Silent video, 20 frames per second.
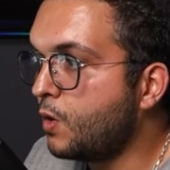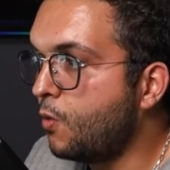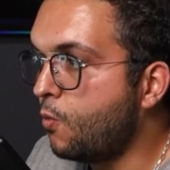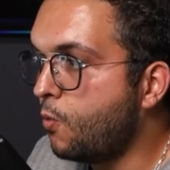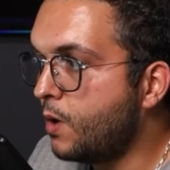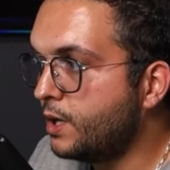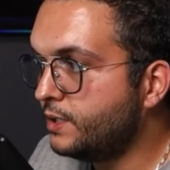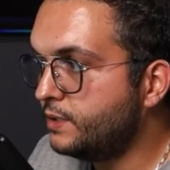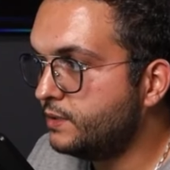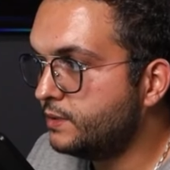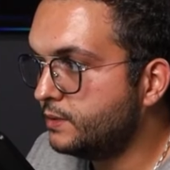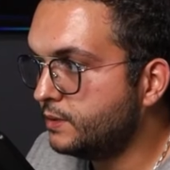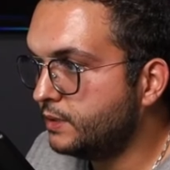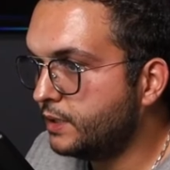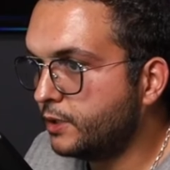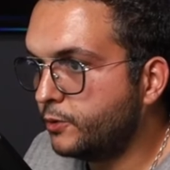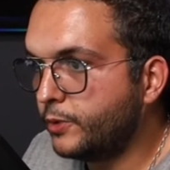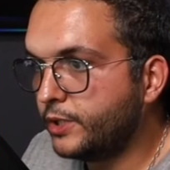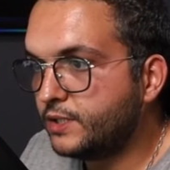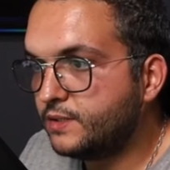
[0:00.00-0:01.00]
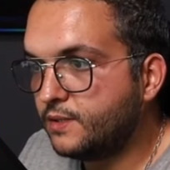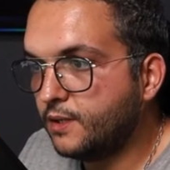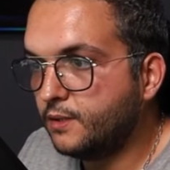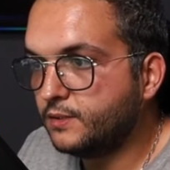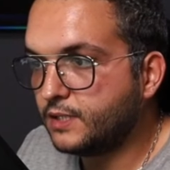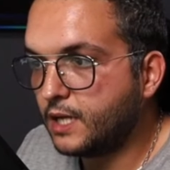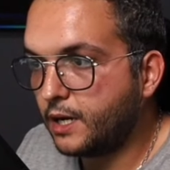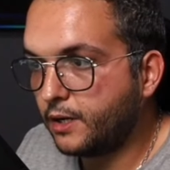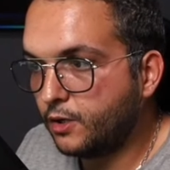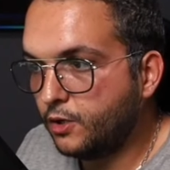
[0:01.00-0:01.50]
Once the grid
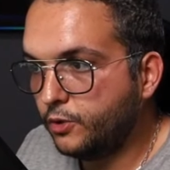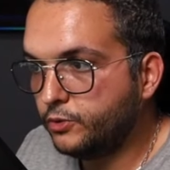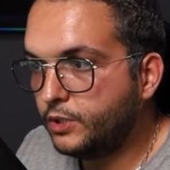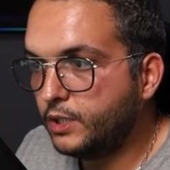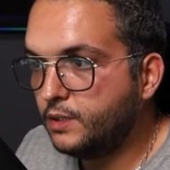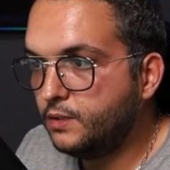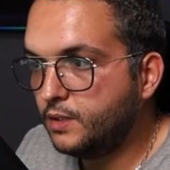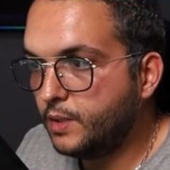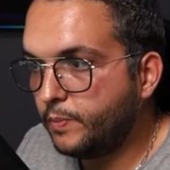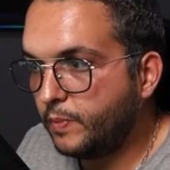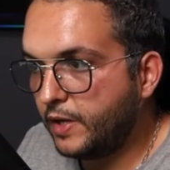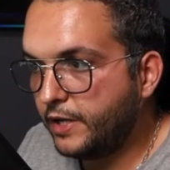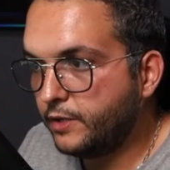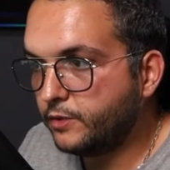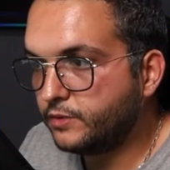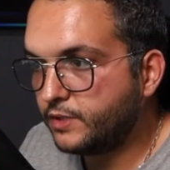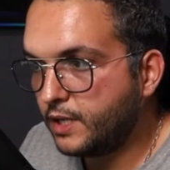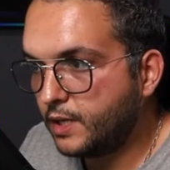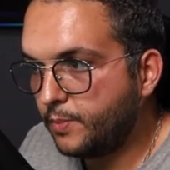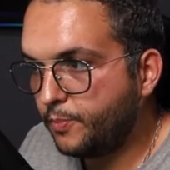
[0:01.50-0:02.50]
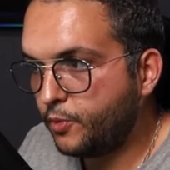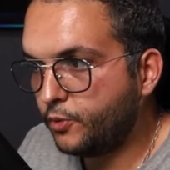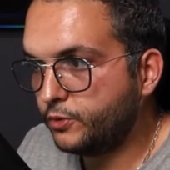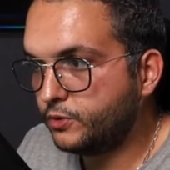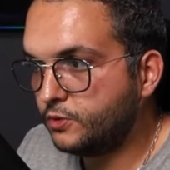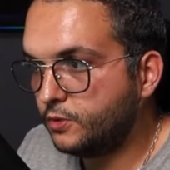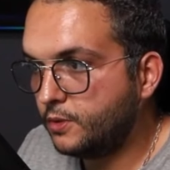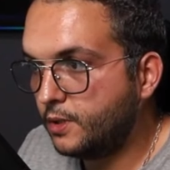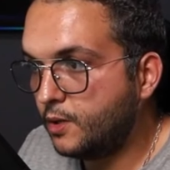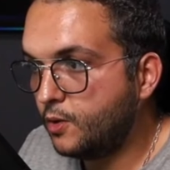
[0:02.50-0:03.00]
cells are loaded, the player
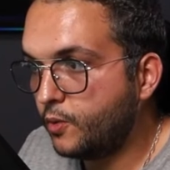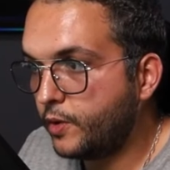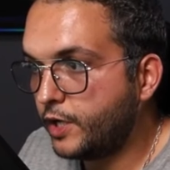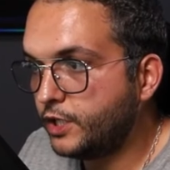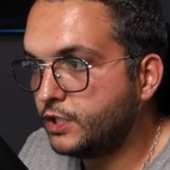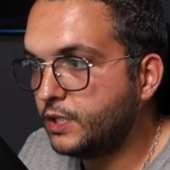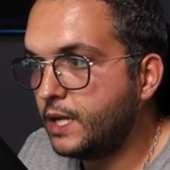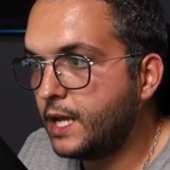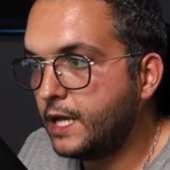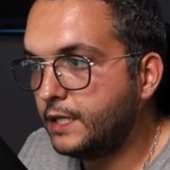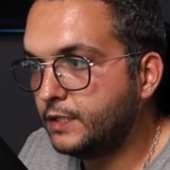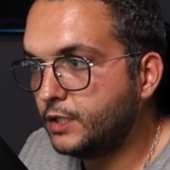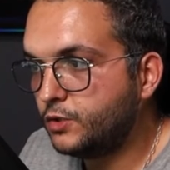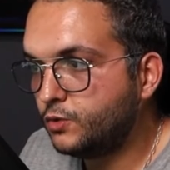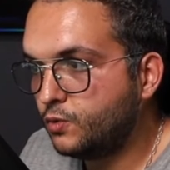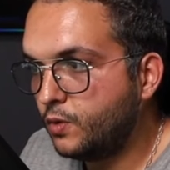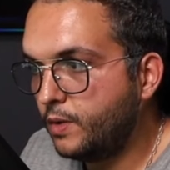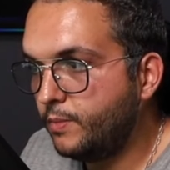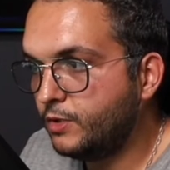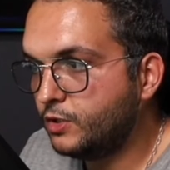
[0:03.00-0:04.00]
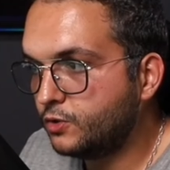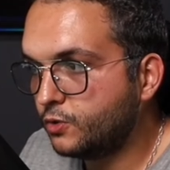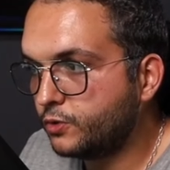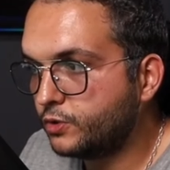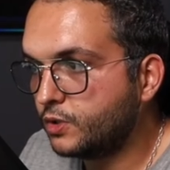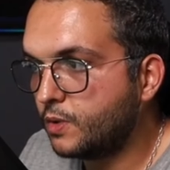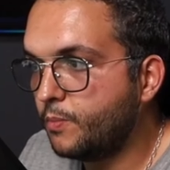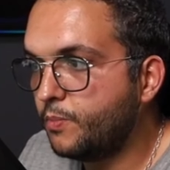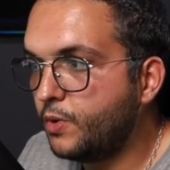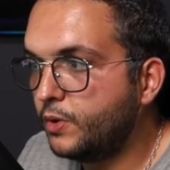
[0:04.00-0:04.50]
teleports to the location and the streaming source
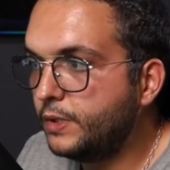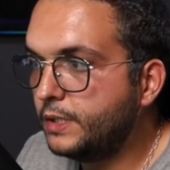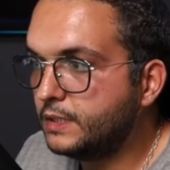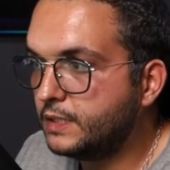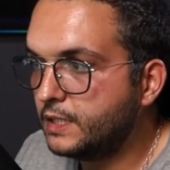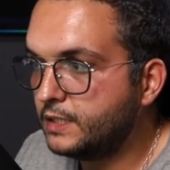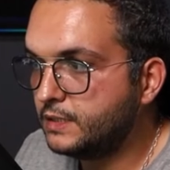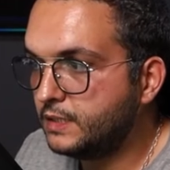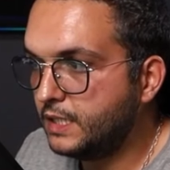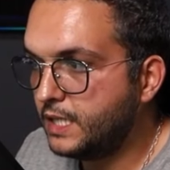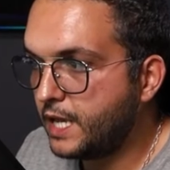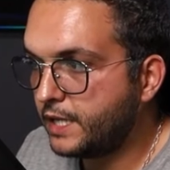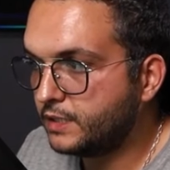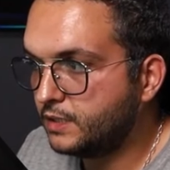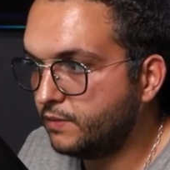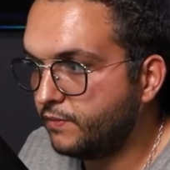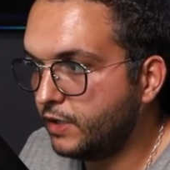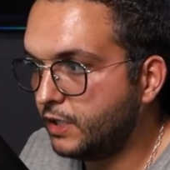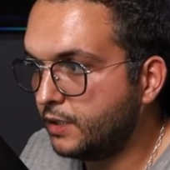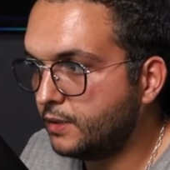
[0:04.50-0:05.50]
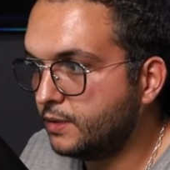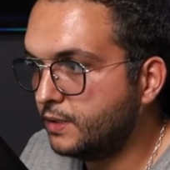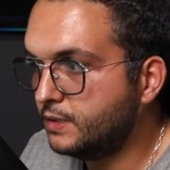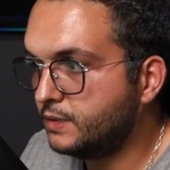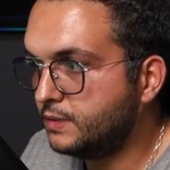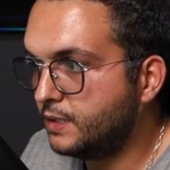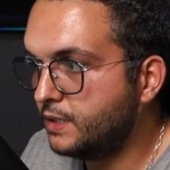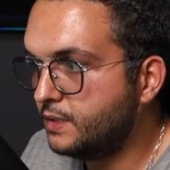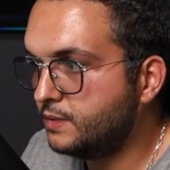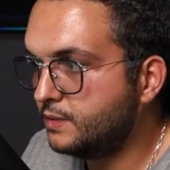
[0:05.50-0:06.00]
component is deactivated.
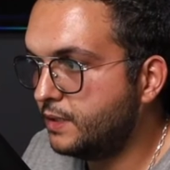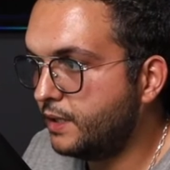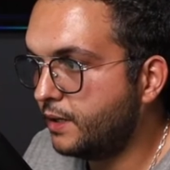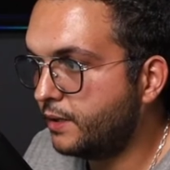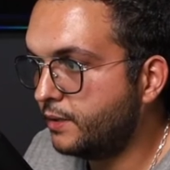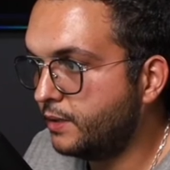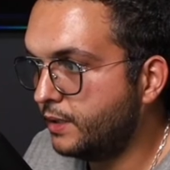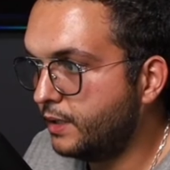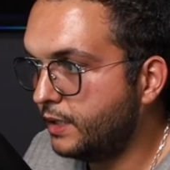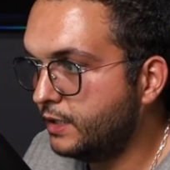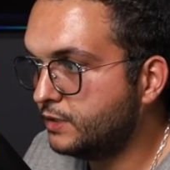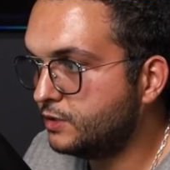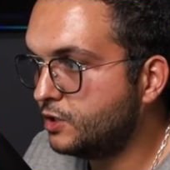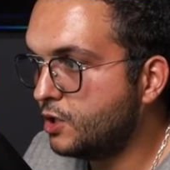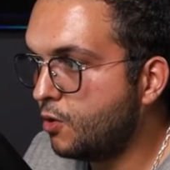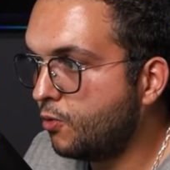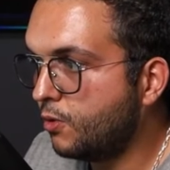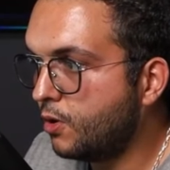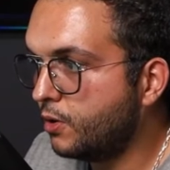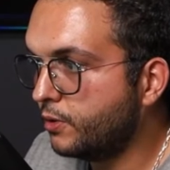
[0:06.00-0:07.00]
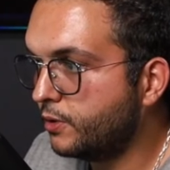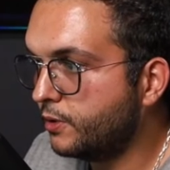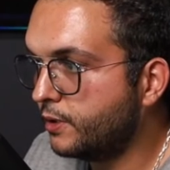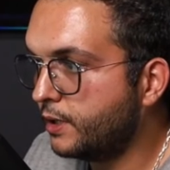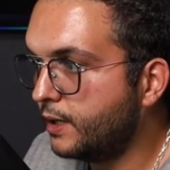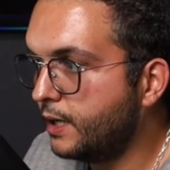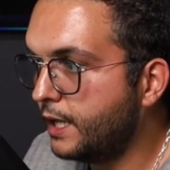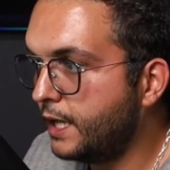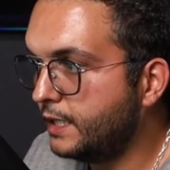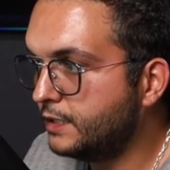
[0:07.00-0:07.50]
Since there is no longer
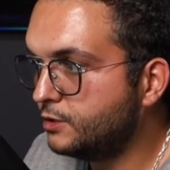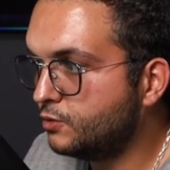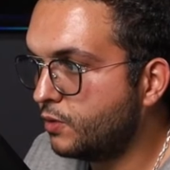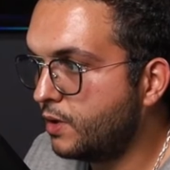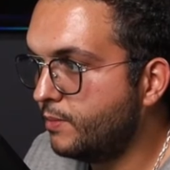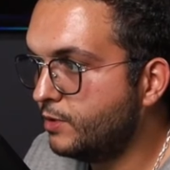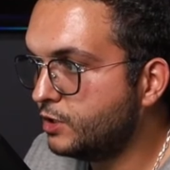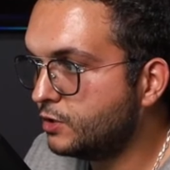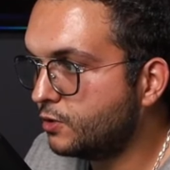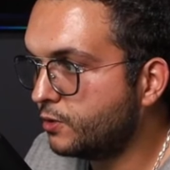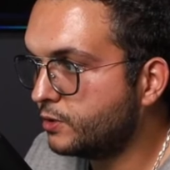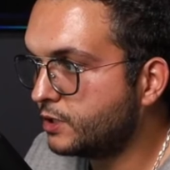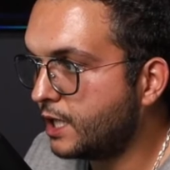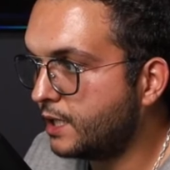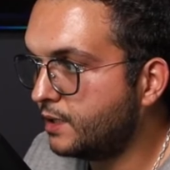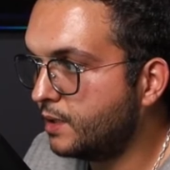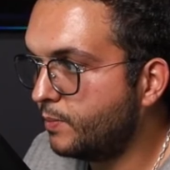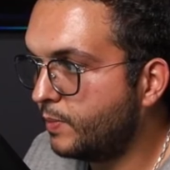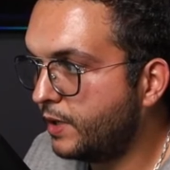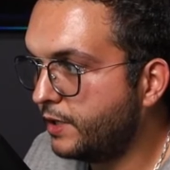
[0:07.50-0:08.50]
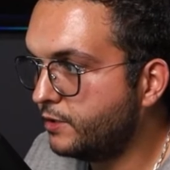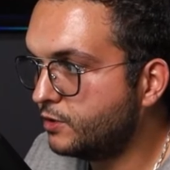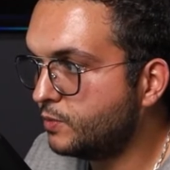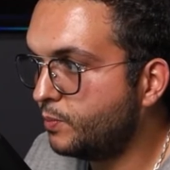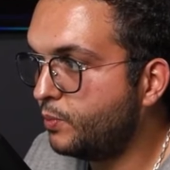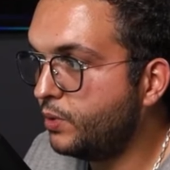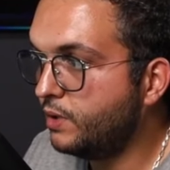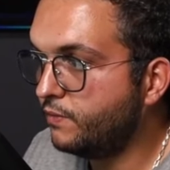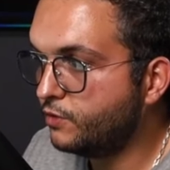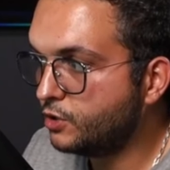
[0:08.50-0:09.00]
a streaming source at the player's
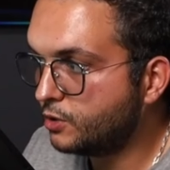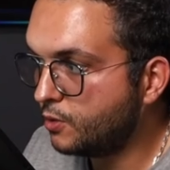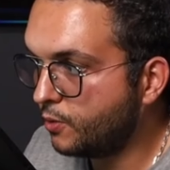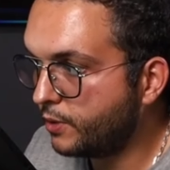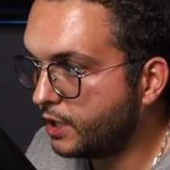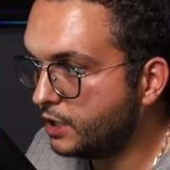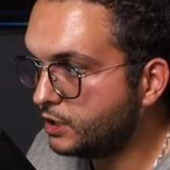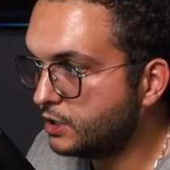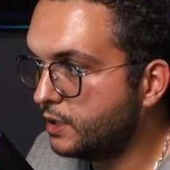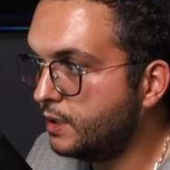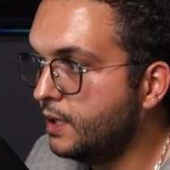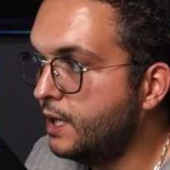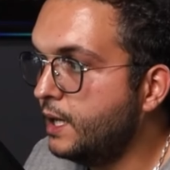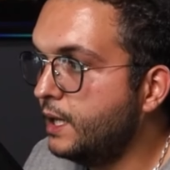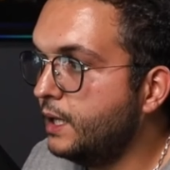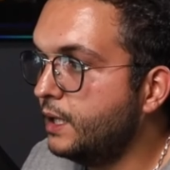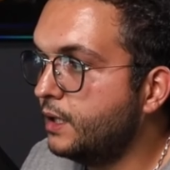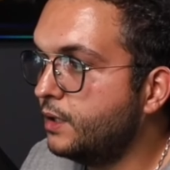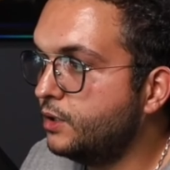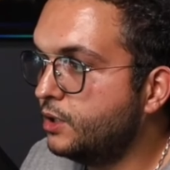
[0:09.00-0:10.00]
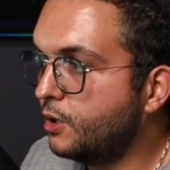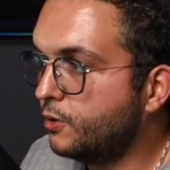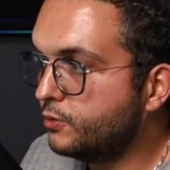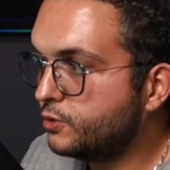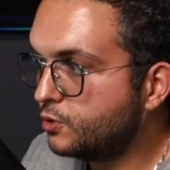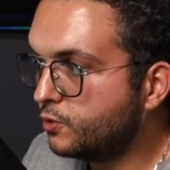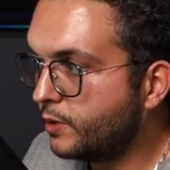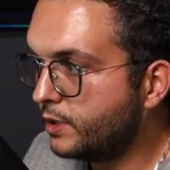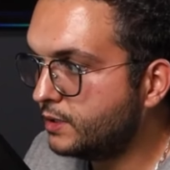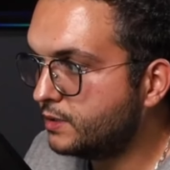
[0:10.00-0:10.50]
previous location,
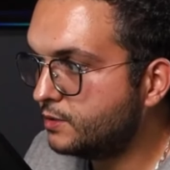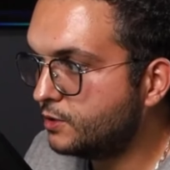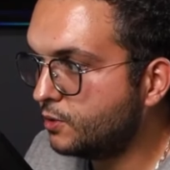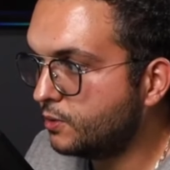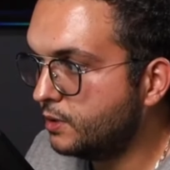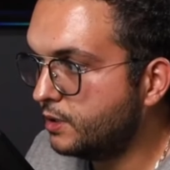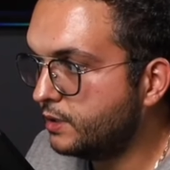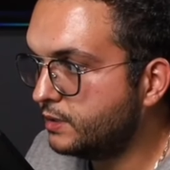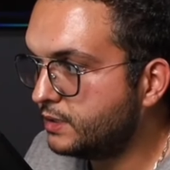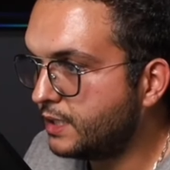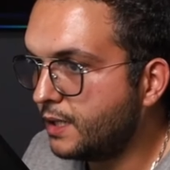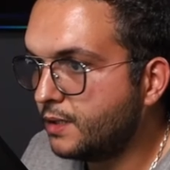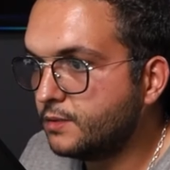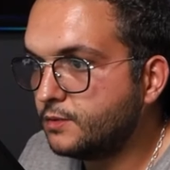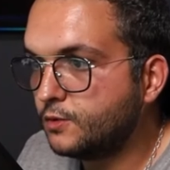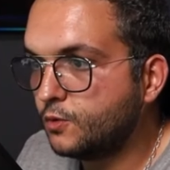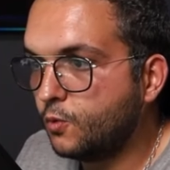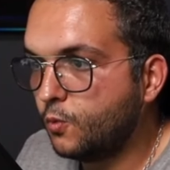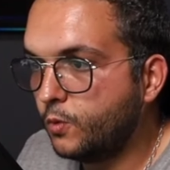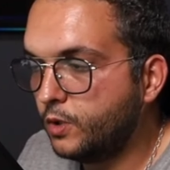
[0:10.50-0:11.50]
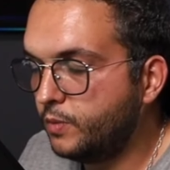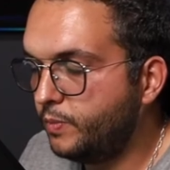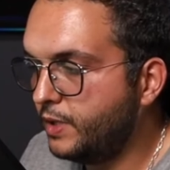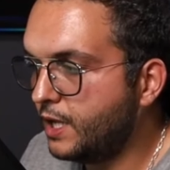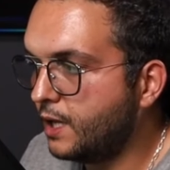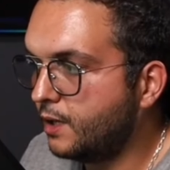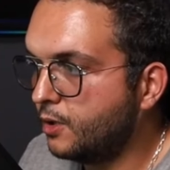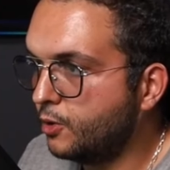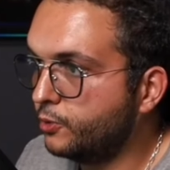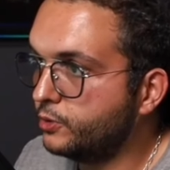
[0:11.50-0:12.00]
those grid uh, cells would be
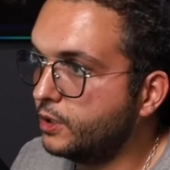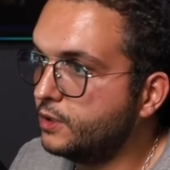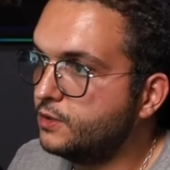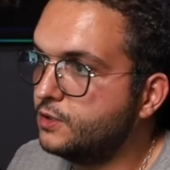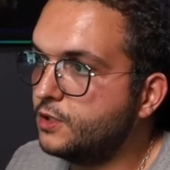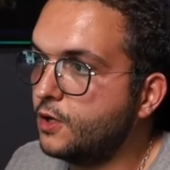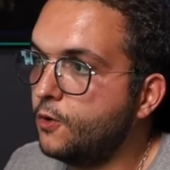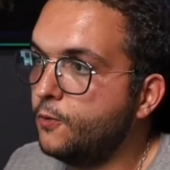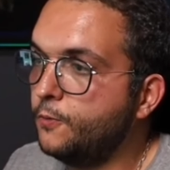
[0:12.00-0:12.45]
unloaded. So